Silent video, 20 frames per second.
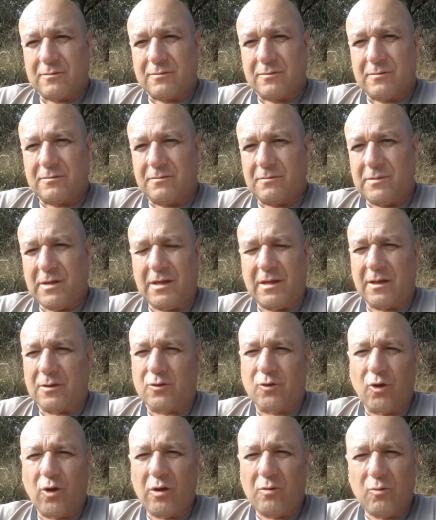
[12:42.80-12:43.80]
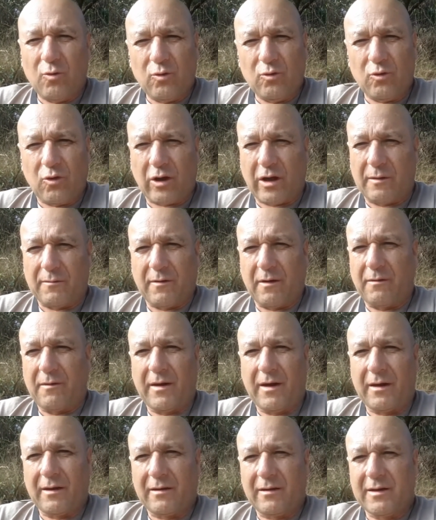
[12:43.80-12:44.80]
dear Mexicans, and of
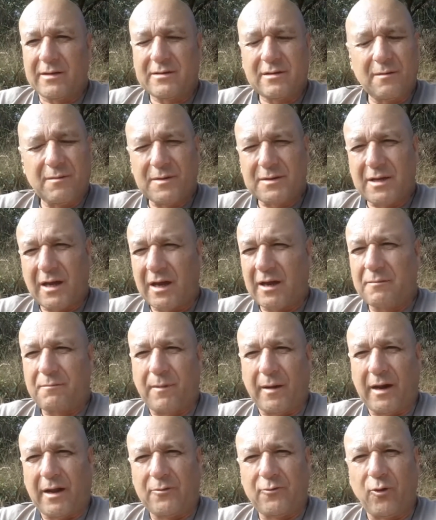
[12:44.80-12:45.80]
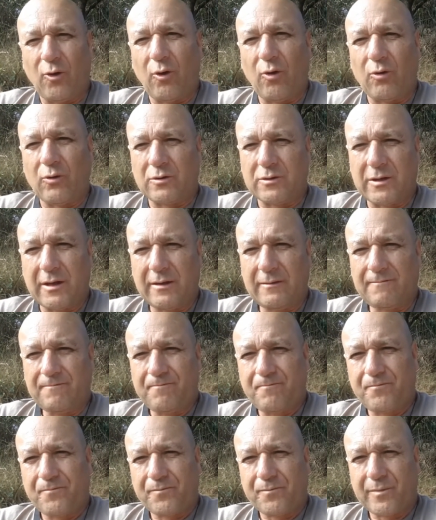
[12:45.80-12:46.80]
every person in the world,
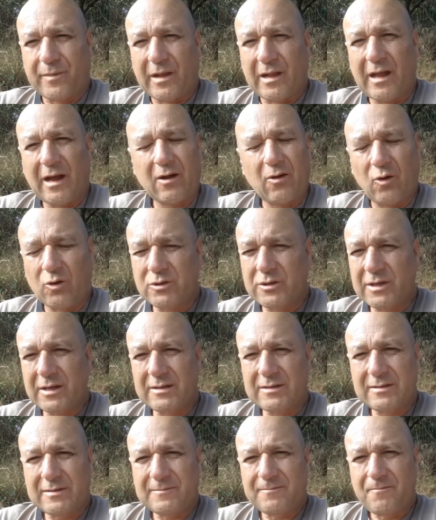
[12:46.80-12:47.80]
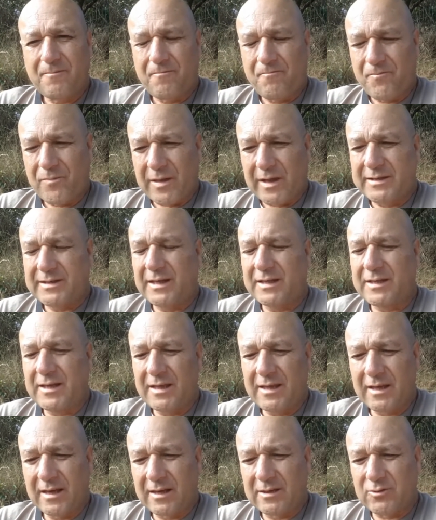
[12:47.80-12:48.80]
it's for all of you in the
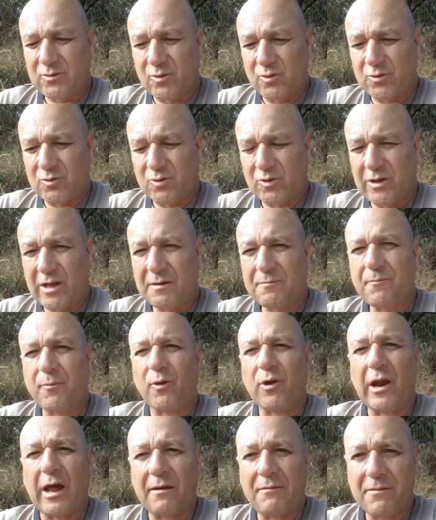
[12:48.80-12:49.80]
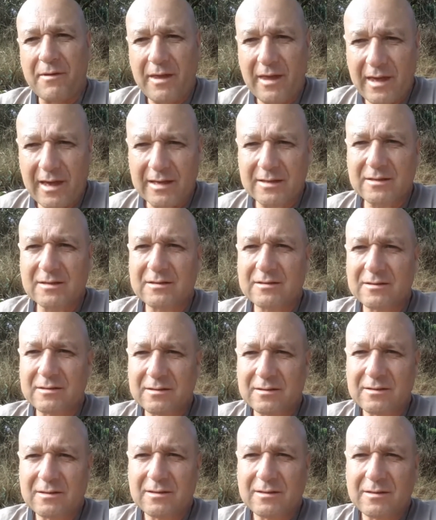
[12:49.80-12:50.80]
world that things need
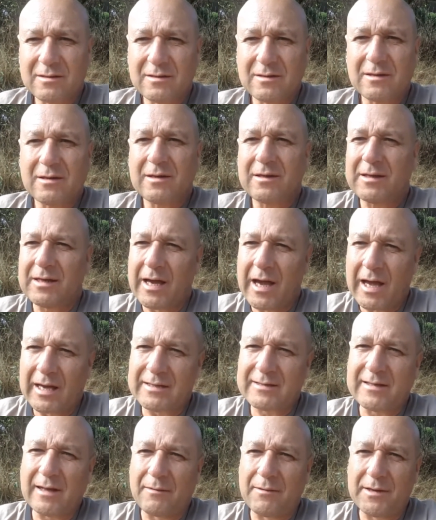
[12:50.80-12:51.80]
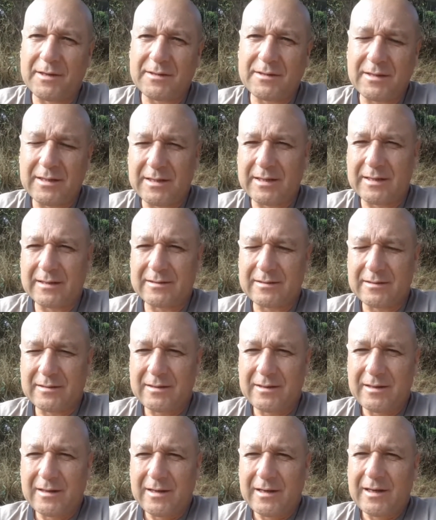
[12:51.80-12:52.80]
to be solved through the
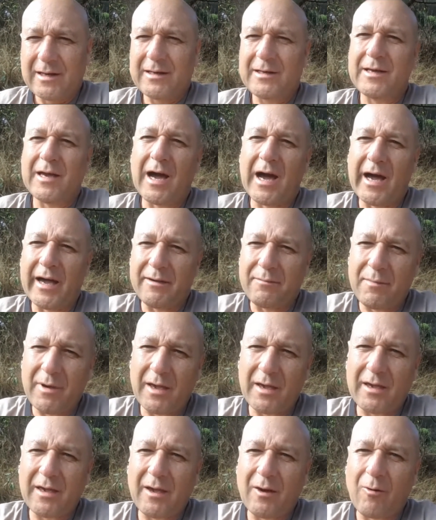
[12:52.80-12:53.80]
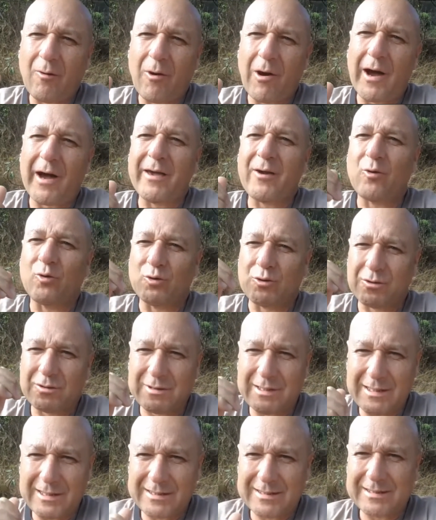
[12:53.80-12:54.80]
established means,
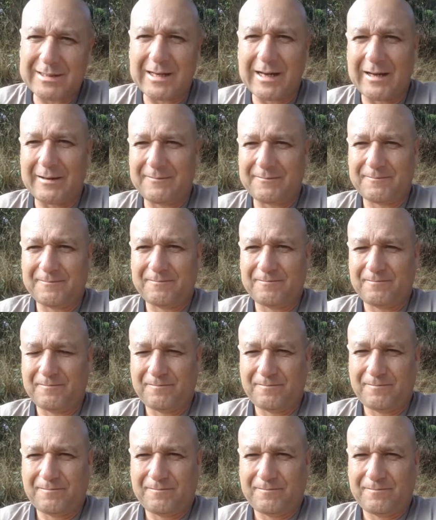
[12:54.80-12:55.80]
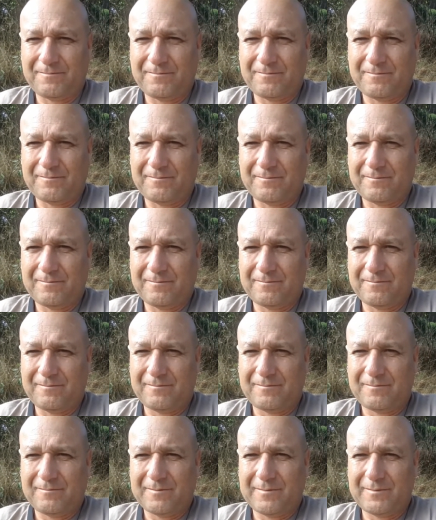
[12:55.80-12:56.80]
and Mexico now has
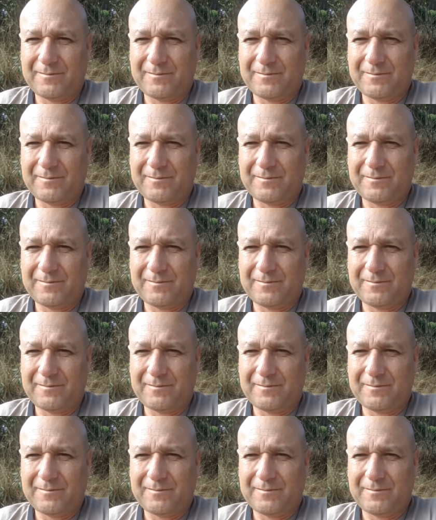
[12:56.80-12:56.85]
justice,